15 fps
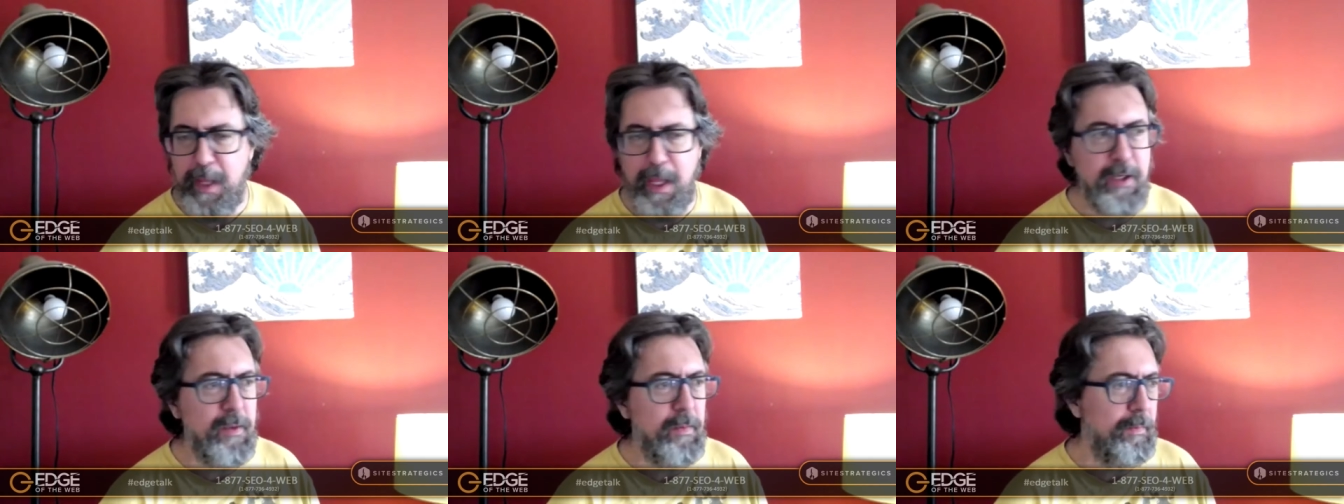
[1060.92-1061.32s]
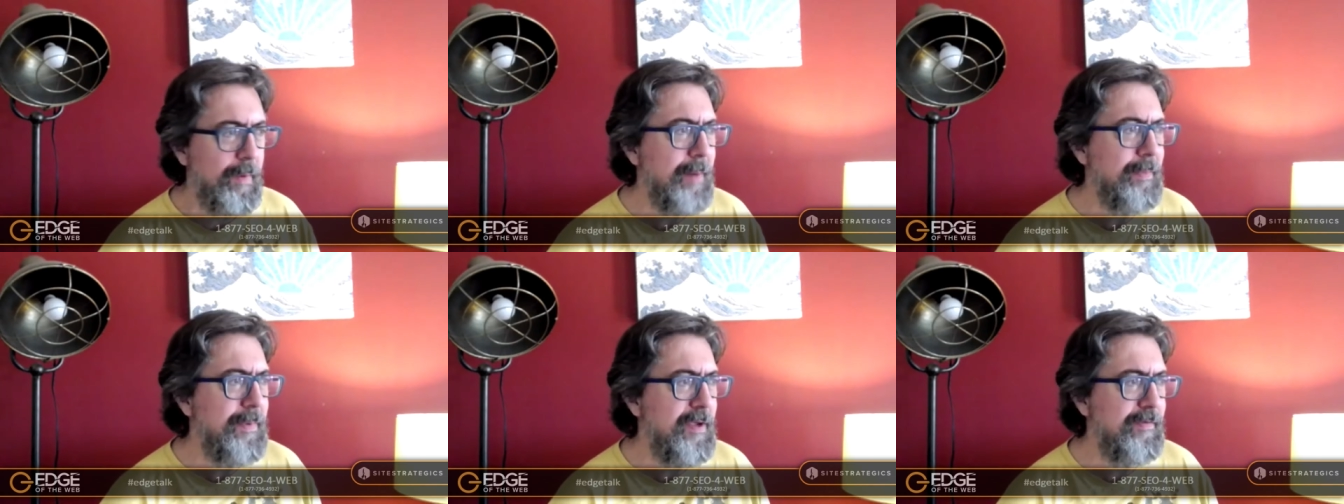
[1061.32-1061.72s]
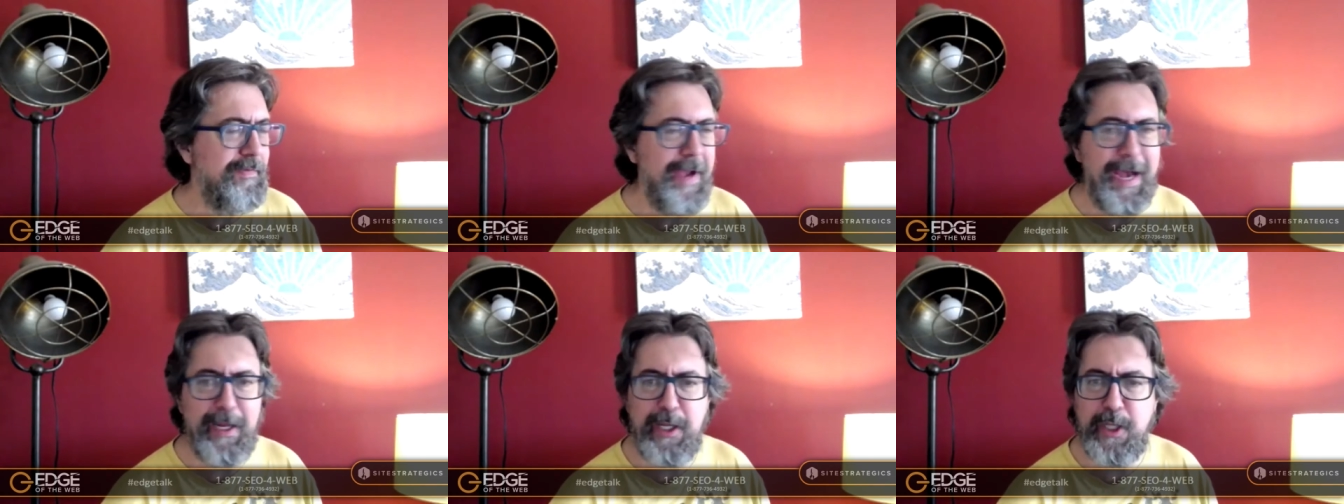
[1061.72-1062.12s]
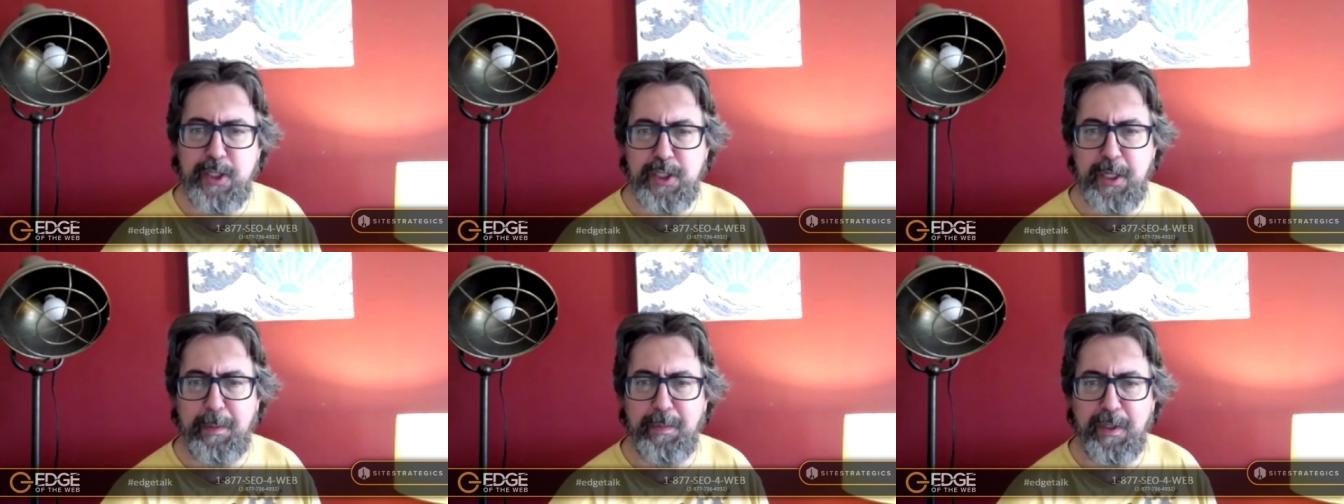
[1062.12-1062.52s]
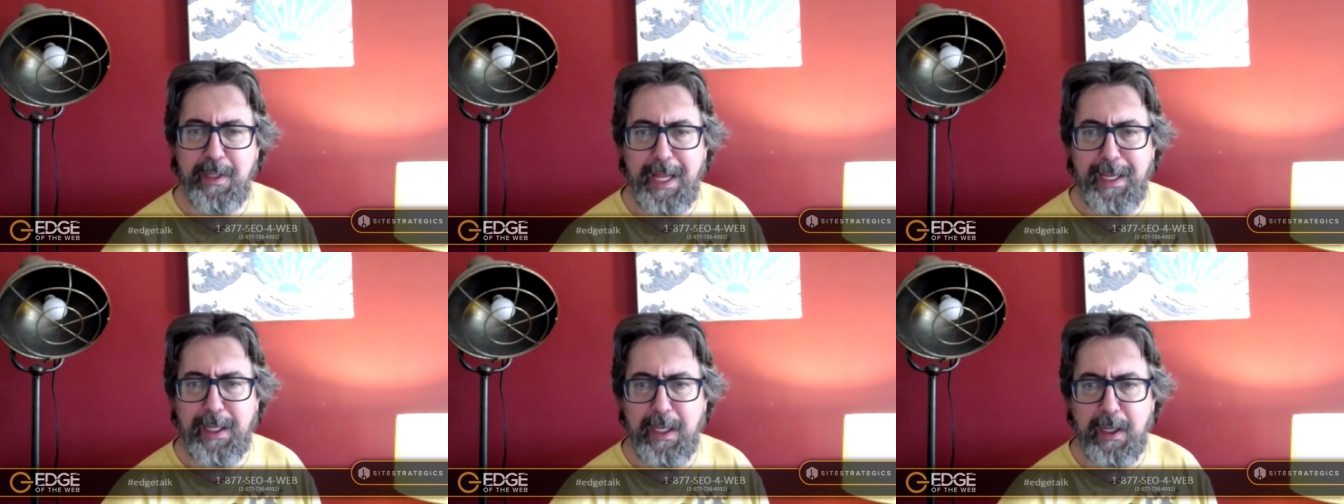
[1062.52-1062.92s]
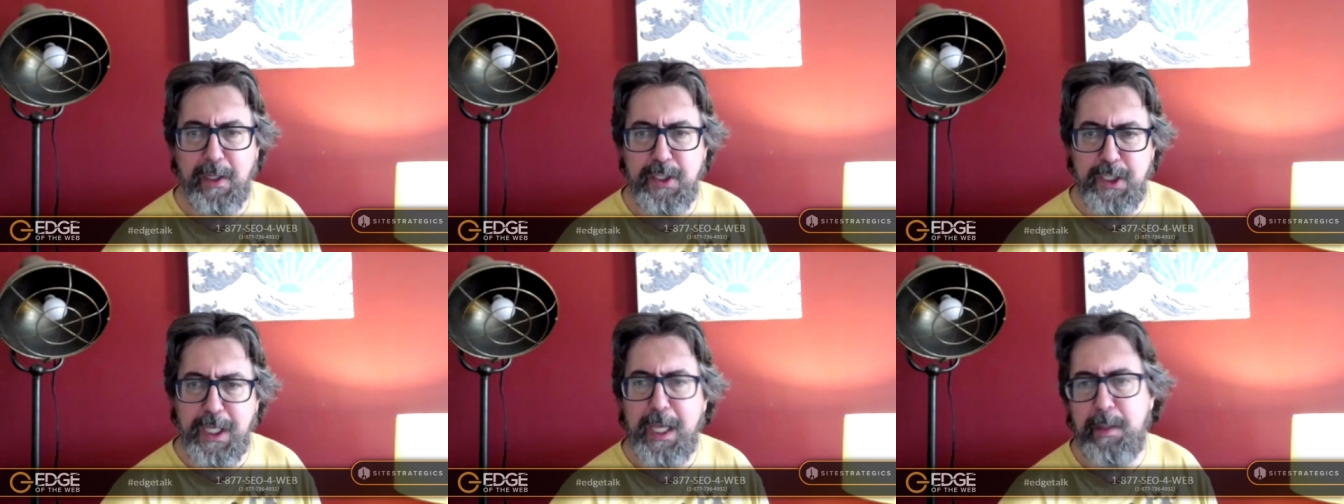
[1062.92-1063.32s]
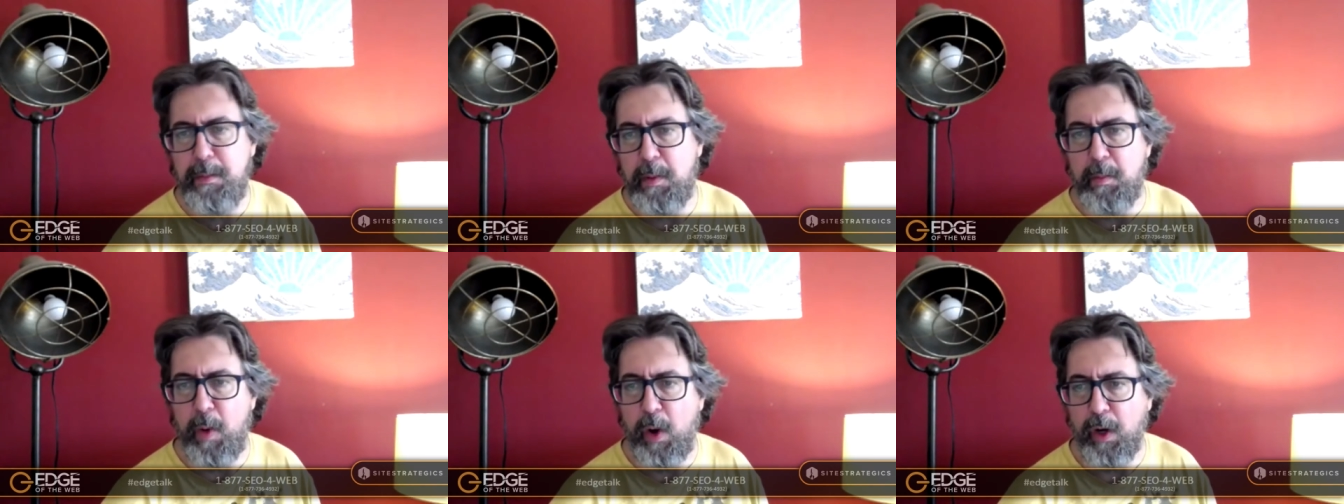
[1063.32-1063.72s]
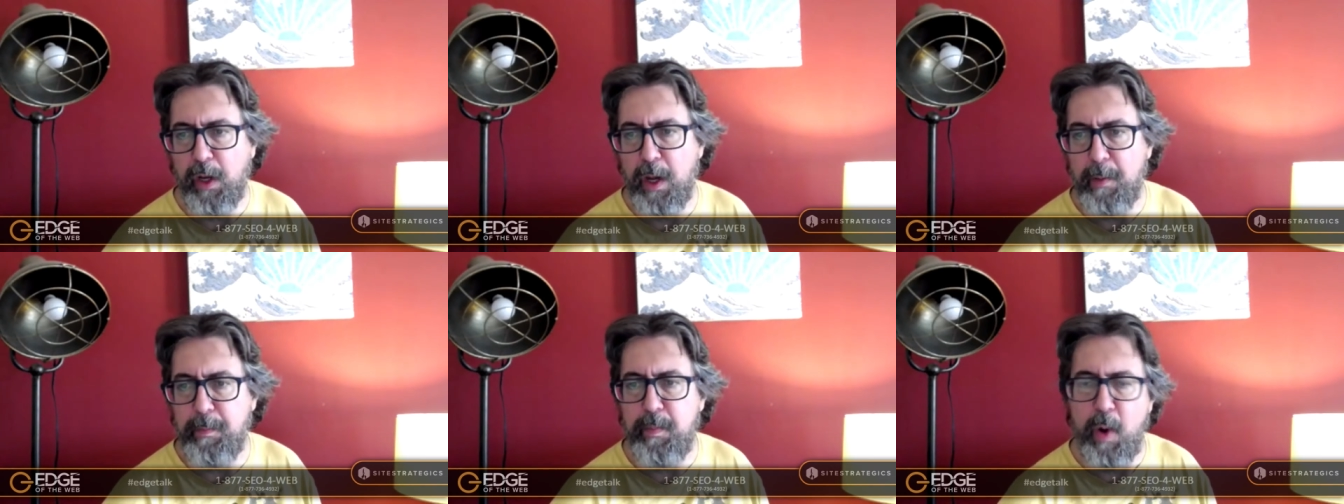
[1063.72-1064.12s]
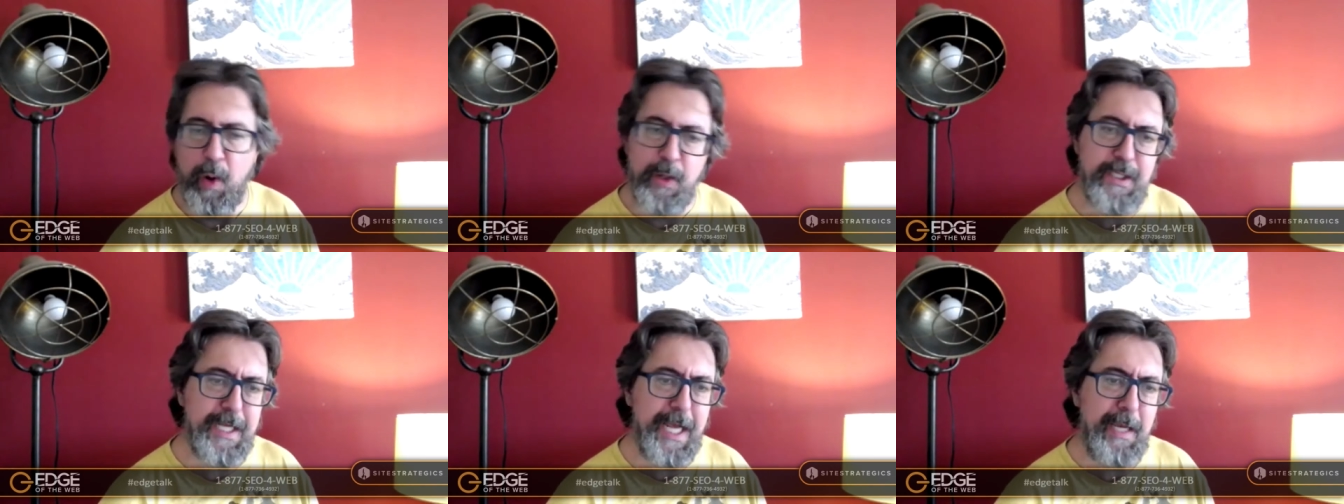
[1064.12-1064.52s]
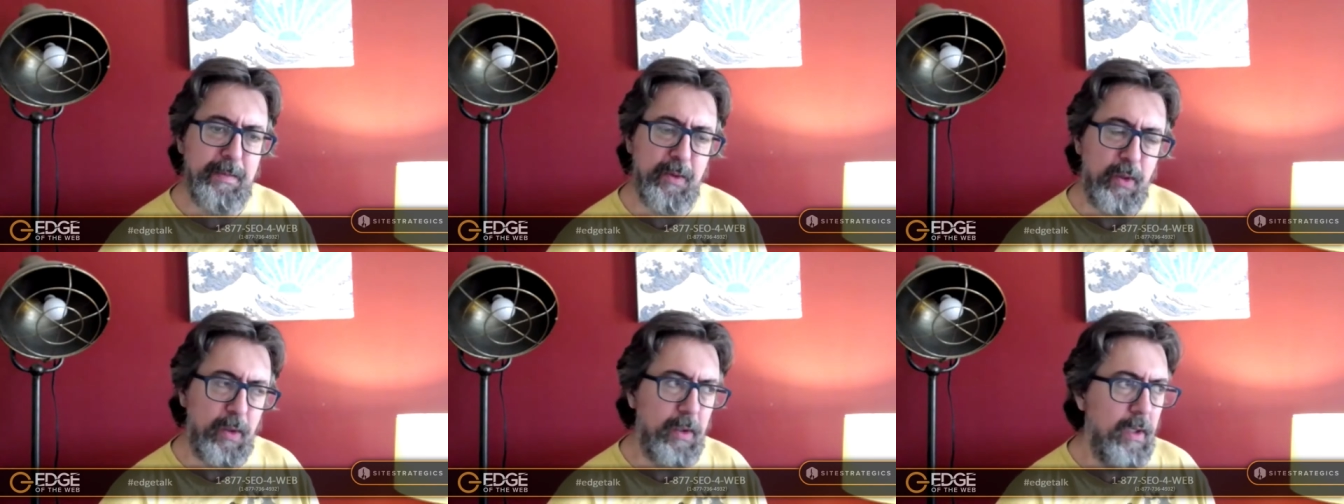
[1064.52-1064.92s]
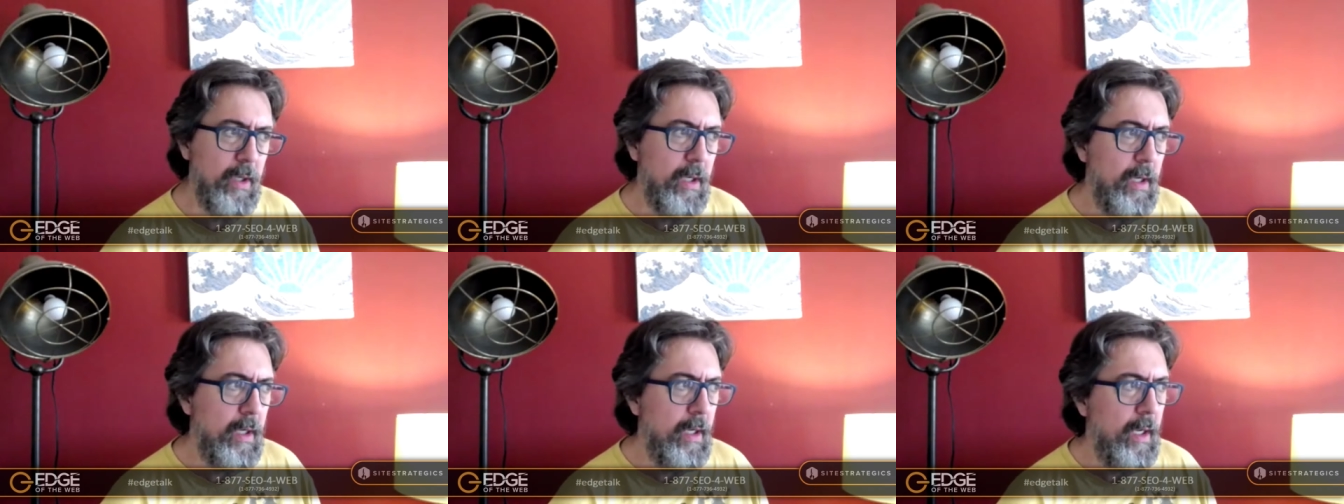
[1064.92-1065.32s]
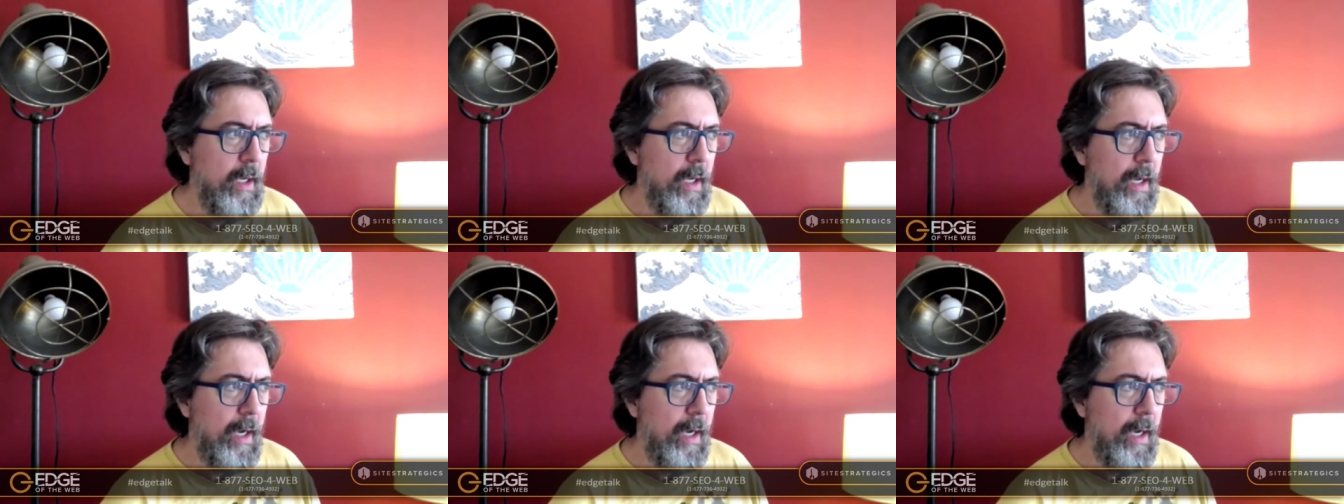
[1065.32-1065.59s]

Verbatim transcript: that might be found in something like schema markup or a table. Mm-hmm.